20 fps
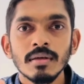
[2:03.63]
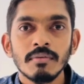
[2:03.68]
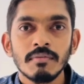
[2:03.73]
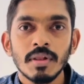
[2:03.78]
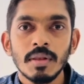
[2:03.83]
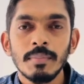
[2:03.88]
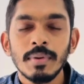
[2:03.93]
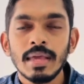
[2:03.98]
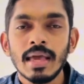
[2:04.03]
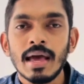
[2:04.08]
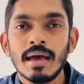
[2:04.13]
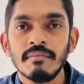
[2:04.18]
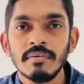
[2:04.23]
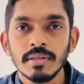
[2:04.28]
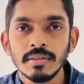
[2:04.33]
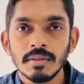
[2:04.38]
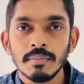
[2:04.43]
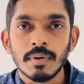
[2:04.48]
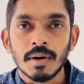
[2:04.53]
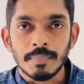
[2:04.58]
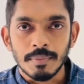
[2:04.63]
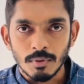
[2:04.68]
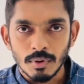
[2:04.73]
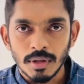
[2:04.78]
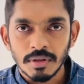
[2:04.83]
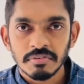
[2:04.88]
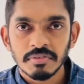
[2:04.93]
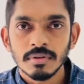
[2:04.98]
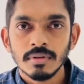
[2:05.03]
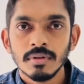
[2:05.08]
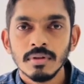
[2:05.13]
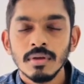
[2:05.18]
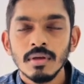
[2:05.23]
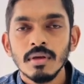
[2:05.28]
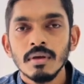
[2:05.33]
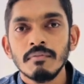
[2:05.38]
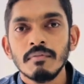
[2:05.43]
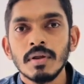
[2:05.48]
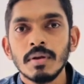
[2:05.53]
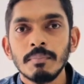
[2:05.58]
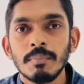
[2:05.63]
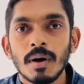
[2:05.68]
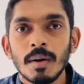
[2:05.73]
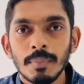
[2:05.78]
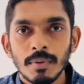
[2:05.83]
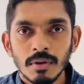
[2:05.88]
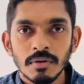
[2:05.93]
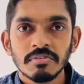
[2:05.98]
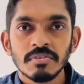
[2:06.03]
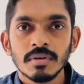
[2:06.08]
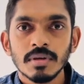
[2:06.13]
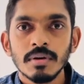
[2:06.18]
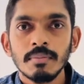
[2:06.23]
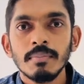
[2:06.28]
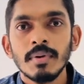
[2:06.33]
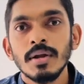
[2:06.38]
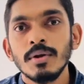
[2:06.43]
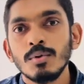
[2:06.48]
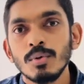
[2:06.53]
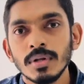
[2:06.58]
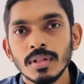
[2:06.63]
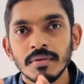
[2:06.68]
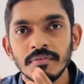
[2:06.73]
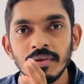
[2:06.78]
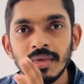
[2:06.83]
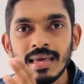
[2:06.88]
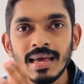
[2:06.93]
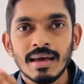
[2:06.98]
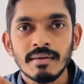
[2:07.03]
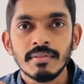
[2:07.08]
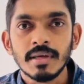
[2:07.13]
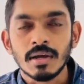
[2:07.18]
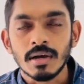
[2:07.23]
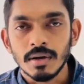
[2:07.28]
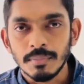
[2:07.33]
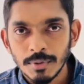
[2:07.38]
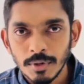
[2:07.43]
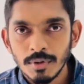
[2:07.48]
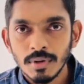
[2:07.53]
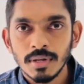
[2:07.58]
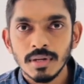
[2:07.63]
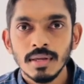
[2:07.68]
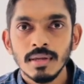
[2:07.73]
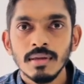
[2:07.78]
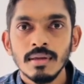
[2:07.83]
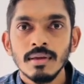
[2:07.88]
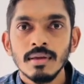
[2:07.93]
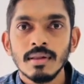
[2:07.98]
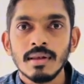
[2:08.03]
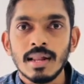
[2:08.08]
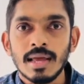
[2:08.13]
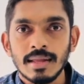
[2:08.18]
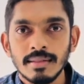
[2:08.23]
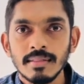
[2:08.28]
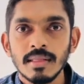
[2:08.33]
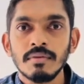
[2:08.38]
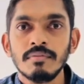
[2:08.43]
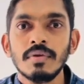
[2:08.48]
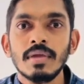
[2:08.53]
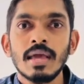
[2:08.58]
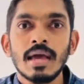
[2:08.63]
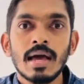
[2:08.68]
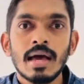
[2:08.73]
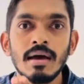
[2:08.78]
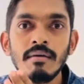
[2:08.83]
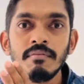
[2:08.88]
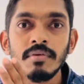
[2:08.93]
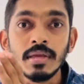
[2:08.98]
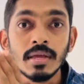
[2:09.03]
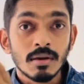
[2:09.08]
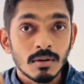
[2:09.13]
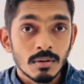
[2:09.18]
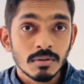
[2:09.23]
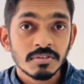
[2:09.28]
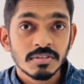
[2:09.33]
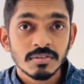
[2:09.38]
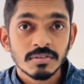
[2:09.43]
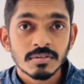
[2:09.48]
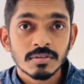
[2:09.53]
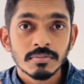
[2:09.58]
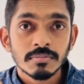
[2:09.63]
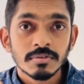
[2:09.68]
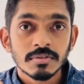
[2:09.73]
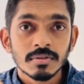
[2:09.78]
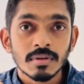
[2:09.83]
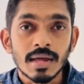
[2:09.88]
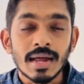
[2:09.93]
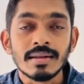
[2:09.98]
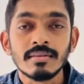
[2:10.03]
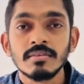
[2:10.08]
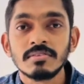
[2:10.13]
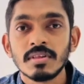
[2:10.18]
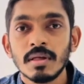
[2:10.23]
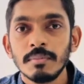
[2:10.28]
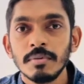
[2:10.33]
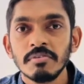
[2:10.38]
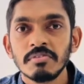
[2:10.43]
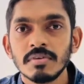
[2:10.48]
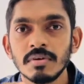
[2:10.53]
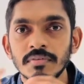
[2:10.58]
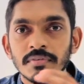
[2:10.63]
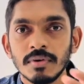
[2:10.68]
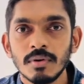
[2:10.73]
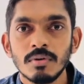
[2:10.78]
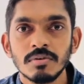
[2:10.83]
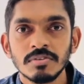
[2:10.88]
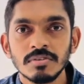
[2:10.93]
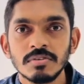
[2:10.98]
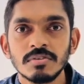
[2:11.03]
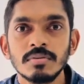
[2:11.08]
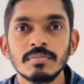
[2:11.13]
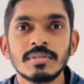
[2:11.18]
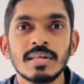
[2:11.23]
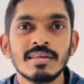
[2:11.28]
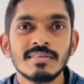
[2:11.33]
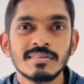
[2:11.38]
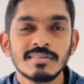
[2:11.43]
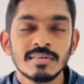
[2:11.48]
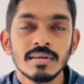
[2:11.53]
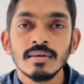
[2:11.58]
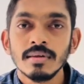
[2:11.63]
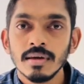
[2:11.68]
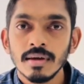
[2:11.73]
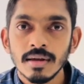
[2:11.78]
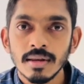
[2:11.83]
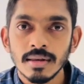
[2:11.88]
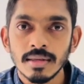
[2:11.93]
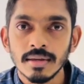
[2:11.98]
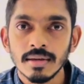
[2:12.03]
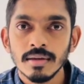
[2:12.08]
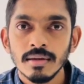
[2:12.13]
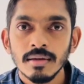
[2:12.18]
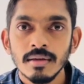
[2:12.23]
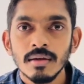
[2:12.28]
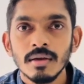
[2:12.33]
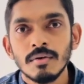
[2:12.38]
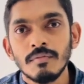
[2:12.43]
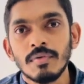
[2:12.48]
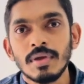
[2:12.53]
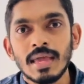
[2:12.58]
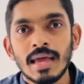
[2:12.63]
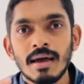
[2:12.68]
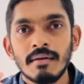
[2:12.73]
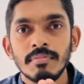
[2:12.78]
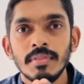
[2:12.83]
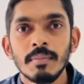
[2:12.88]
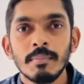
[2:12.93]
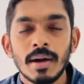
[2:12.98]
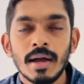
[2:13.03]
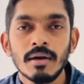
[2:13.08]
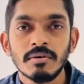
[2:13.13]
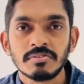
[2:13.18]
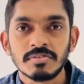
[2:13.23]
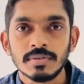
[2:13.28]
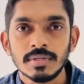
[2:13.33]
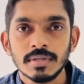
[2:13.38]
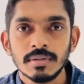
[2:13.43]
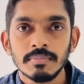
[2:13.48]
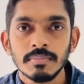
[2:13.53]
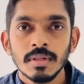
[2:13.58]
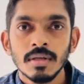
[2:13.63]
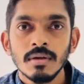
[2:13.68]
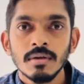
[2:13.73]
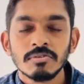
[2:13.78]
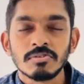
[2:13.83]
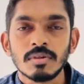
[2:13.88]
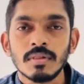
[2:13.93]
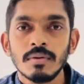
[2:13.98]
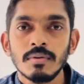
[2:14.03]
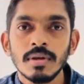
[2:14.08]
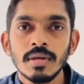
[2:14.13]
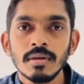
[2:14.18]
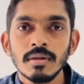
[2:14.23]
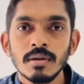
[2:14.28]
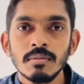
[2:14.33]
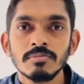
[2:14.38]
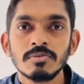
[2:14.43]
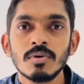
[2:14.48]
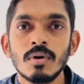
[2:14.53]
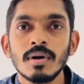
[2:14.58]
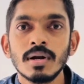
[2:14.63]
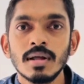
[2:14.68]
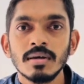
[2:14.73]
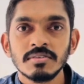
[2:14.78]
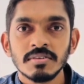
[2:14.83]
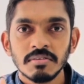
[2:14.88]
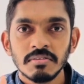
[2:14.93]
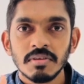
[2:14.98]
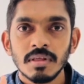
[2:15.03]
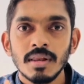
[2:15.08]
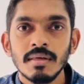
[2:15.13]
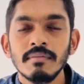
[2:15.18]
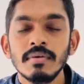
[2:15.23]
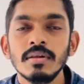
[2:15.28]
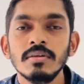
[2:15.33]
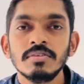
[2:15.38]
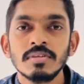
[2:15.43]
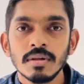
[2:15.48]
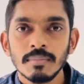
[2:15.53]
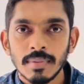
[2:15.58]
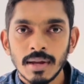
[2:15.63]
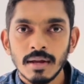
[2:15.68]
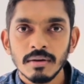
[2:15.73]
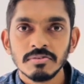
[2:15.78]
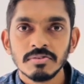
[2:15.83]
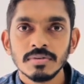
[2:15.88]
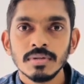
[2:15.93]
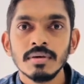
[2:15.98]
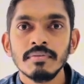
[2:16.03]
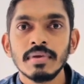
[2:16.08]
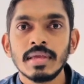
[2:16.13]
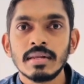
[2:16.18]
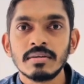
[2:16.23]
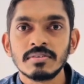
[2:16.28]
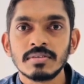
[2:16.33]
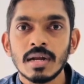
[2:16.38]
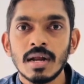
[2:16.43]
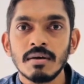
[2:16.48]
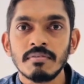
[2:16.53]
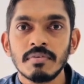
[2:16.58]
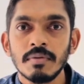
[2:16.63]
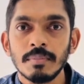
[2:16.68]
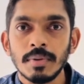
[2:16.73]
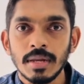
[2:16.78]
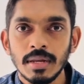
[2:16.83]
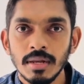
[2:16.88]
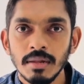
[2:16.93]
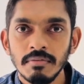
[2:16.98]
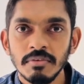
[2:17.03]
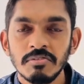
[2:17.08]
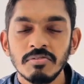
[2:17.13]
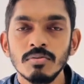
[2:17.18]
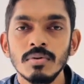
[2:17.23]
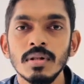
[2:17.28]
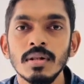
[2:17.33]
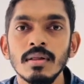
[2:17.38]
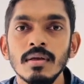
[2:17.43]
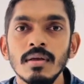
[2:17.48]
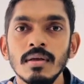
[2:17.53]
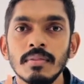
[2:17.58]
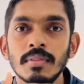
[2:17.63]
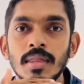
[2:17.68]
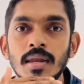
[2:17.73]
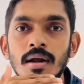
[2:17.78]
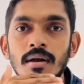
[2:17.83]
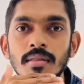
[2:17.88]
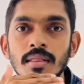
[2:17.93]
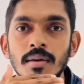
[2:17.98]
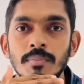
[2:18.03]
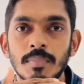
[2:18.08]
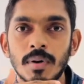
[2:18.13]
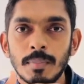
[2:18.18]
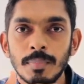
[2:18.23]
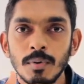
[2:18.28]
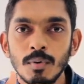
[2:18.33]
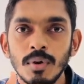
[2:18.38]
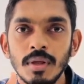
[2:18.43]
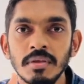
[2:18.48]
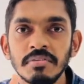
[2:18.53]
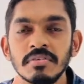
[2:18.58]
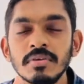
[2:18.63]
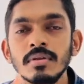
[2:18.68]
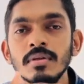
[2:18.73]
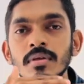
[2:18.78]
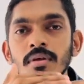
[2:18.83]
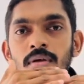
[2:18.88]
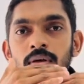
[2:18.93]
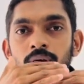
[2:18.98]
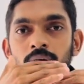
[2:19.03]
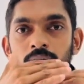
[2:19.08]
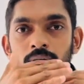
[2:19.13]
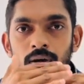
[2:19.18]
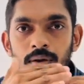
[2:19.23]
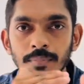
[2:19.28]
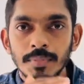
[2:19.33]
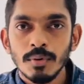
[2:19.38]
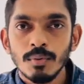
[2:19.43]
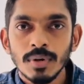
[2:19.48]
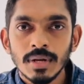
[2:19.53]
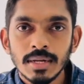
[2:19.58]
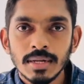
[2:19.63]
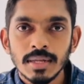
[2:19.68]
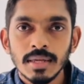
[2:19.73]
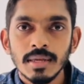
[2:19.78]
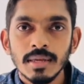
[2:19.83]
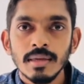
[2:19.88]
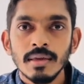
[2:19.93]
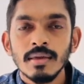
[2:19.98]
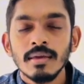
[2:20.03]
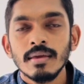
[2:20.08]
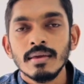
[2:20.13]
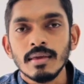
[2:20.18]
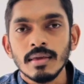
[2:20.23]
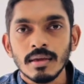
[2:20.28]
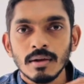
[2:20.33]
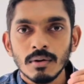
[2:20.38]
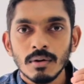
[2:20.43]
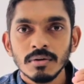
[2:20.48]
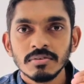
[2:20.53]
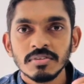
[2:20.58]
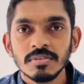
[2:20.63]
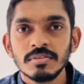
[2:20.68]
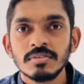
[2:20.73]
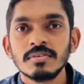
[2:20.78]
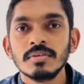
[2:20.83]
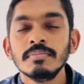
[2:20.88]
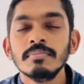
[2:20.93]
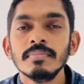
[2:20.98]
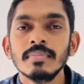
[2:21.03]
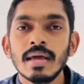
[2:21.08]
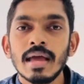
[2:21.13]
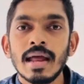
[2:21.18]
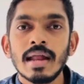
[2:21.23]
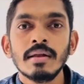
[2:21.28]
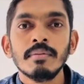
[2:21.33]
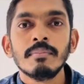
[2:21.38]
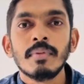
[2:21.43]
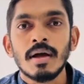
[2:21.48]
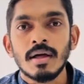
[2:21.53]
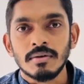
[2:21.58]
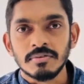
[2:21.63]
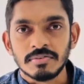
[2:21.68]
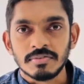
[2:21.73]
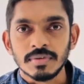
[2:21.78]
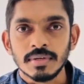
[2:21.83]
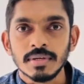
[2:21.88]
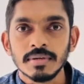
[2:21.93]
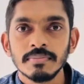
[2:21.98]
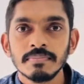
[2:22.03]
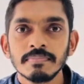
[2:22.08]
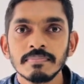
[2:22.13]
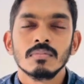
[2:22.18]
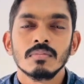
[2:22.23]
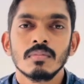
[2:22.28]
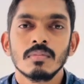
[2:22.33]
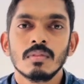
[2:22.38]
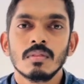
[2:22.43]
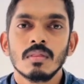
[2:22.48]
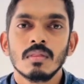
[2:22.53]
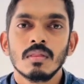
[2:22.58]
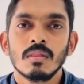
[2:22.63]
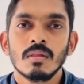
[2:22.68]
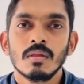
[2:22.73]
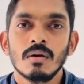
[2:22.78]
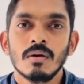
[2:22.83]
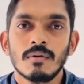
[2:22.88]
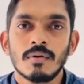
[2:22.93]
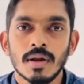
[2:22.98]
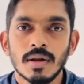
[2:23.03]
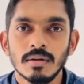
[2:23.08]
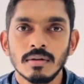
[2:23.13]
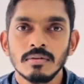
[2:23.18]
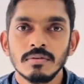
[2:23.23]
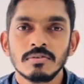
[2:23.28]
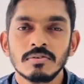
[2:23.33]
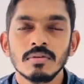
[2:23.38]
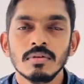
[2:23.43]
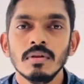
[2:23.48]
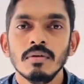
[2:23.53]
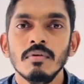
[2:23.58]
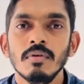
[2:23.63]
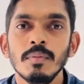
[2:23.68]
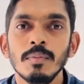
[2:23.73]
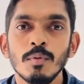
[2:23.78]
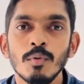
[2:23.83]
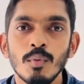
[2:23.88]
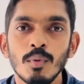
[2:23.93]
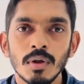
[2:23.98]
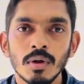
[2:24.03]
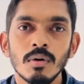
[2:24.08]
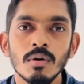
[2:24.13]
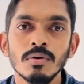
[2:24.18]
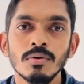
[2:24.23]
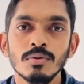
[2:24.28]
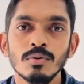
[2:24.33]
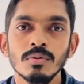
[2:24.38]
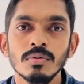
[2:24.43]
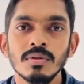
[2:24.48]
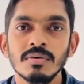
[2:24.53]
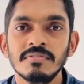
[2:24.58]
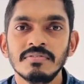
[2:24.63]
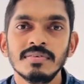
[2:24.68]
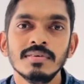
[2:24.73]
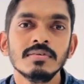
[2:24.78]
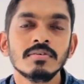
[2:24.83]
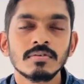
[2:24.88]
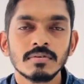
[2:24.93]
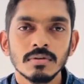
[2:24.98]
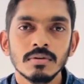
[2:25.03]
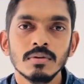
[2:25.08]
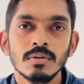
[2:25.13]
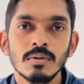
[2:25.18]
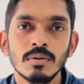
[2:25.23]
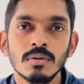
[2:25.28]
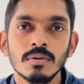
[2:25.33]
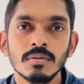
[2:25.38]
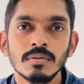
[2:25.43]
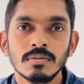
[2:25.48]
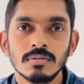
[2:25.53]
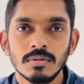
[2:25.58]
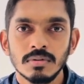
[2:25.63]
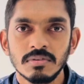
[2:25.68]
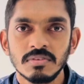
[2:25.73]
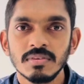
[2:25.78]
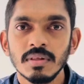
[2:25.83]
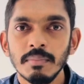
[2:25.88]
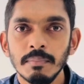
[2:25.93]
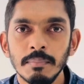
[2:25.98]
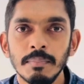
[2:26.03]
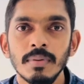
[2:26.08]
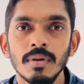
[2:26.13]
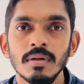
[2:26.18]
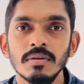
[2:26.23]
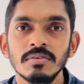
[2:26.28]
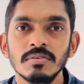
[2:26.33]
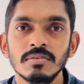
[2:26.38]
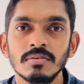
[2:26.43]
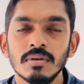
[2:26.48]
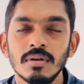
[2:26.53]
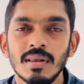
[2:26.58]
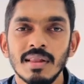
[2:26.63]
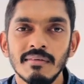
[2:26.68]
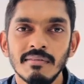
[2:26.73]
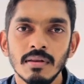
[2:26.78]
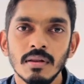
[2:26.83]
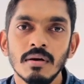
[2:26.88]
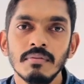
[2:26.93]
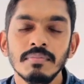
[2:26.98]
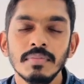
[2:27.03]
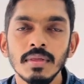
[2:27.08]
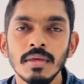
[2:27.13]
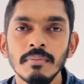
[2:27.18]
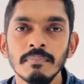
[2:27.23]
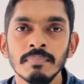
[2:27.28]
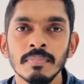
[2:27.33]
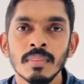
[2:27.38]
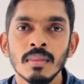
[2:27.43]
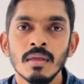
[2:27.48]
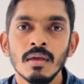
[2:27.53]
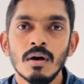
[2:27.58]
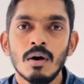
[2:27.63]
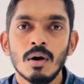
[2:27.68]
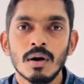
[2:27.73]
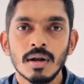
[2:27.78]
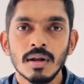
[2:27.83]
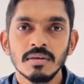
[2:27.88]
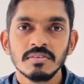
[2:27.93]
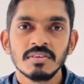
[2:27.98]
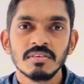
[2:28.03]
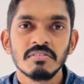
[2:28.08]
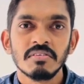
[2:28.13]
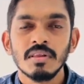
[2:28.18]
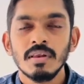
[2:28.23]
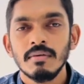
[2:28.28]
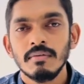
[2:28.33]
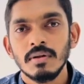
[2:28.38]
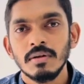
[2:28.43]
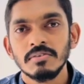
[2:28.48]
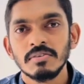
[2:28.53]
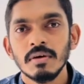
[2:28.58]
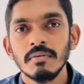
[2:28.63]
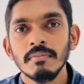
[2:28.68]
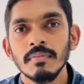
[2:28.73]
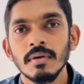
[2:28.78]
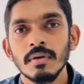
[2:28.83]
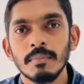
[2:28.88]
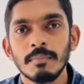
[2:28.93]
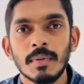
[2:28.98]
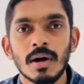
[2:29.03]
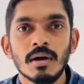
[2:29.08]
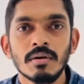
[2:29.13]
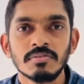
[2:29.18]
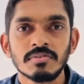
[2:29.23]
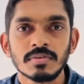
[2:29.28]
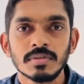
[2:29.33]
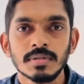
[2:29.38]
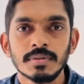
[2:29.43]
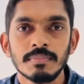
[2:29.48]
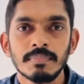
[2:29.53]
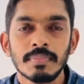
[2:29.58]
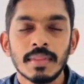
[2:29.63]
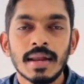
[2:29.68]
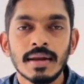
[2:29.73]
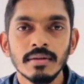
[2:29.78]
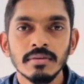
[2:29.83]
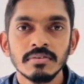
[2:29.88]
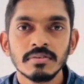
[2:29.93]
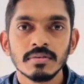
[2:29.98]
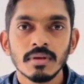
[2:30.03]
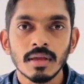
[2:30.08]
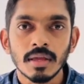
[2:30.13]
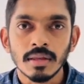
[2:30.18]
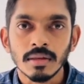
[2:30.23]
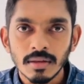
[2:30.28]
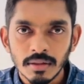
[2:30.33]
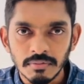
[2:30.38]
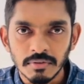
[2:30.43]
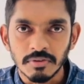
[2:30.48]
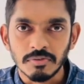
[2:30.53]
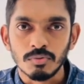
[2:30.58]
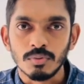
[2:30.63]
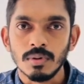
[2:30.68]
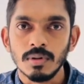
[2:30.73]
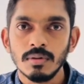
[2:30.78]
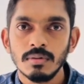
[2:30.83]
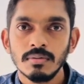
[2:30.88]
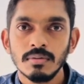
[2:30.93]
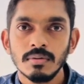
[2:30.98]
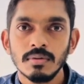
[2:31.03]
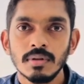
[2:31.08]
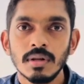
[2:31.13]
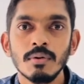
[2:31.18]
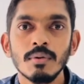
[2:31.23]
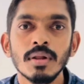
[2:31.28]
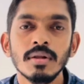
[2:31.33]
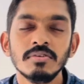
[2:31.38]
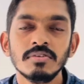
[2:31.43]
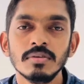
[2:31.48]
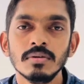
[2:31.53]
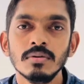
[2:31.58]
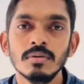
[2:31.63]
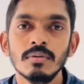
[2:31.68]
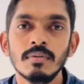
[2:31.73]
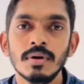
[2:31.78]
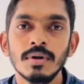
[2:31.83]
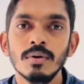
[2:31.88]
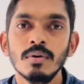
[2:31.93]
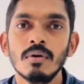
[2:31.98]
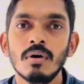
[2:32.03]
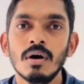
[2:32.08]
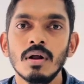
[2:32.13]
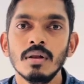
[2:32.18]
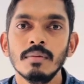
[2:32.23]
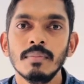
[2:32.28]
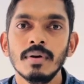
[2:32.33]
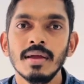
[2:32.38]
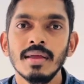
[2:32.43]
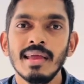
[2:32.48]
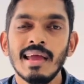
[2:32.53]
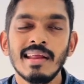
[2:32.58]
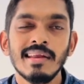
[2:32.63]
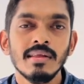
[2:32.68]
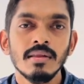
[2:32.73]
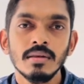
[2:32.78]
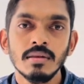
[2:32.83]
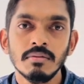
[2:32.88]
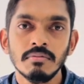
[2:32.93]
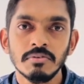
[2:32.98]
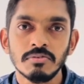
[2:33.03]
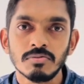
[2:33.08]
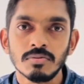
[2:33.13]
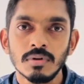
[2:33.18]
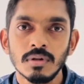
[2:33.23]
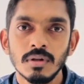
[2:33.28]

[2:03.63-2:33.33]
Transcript: we'll be having the population. When population combine together, we have the community. Like that, we have ecosystems, and the summation of ecosystems, as I said earlier, we have the biosphere. So then when it comes to organizational levels in a biosphere, we can start from individual, then are the population, community, ecosystem and biosphere. Right. So then we'll be moving on to the first, the simplest level of the organizational levels of biosphere, that is individual. Now let's see what you call by an individual.